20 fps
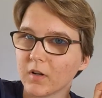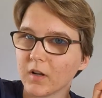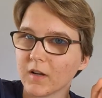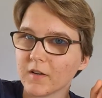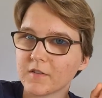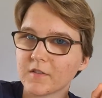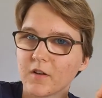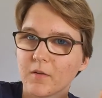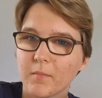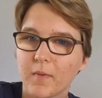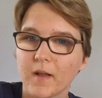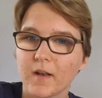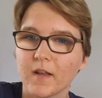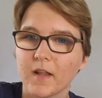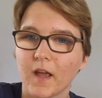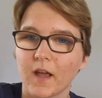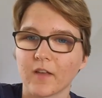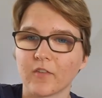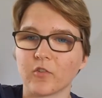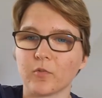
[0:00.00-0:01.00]
I saw
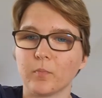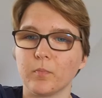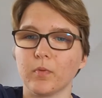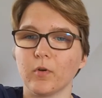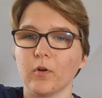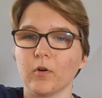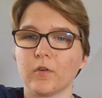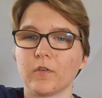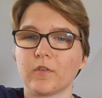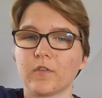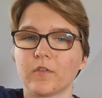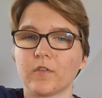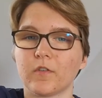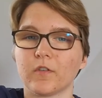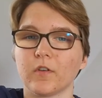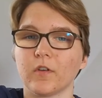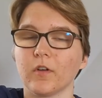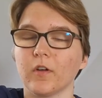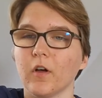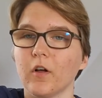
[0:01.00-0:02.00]
many Ask
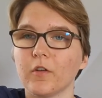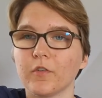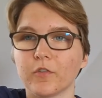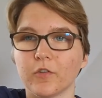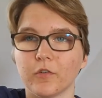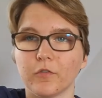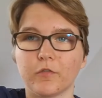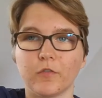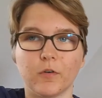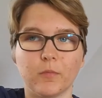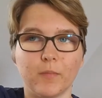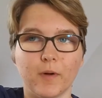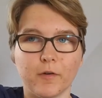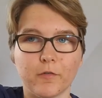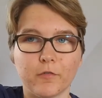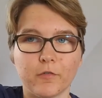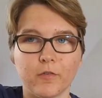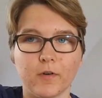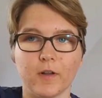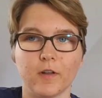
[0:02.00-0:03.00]
blogs, also from my
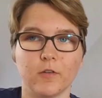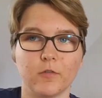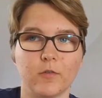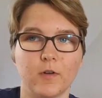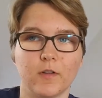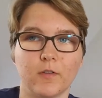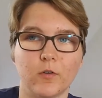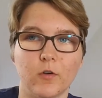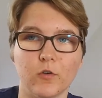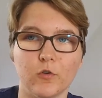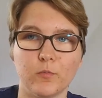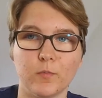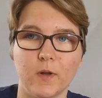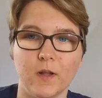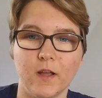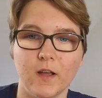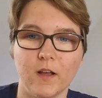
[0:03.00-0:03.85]
friend who had cosplay